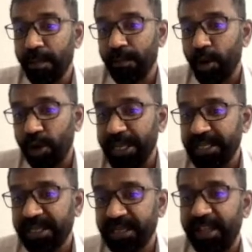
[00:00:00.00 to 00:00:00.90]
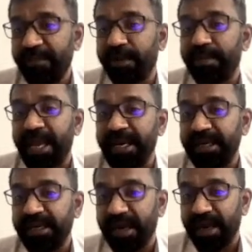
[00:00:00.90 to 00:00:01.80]
more recently from
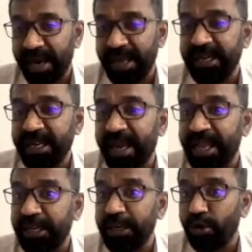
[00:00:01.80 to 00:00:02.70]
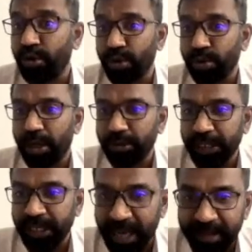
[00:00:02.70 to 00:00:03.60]
1990 to
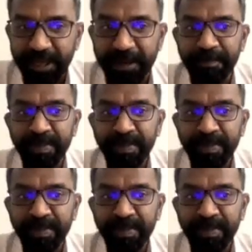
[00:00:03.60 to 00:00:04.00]
2011,